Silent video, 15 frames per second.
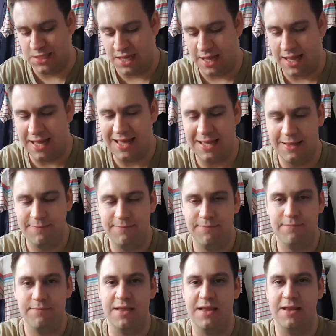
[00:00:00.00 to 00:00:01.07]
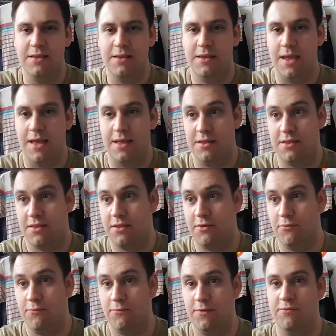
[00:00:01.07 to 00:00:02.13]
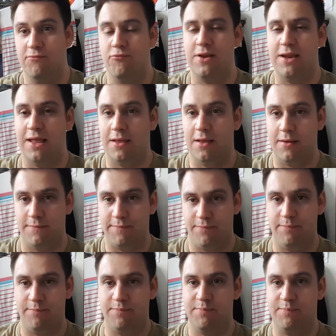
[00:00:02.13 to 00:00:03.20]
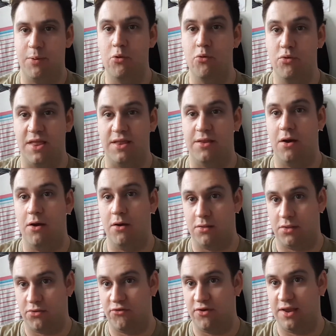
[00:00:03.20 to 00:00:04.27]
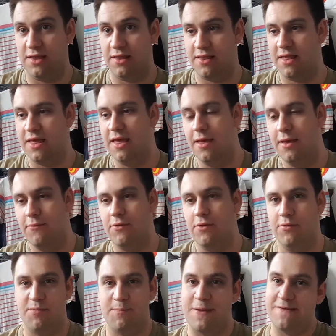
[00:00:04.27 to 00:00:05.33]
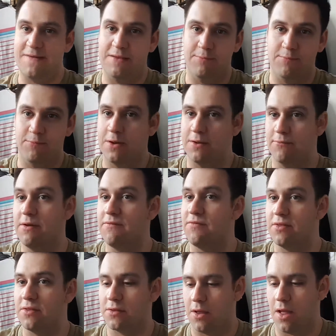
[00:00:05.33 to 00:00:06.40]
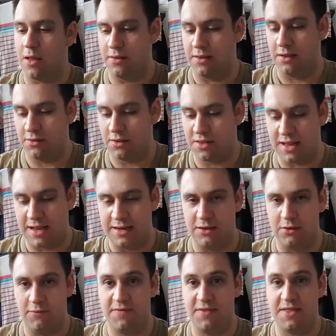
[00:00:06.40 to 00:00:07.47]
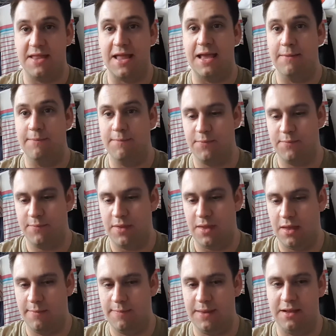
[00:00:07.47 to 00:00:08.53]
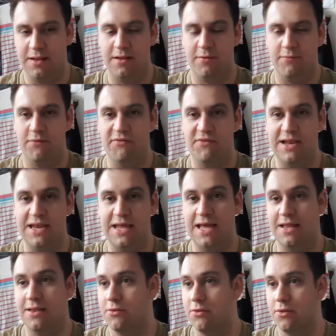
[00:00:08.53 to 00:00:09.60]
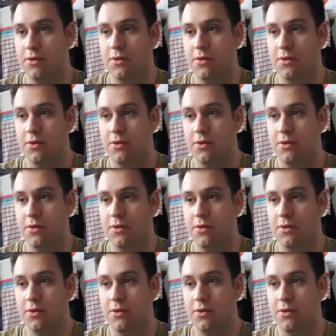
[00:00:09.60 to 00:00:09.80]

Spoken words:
It really pulls at the heartstrings, real, especially with the understanding of Snape being in love with Lily and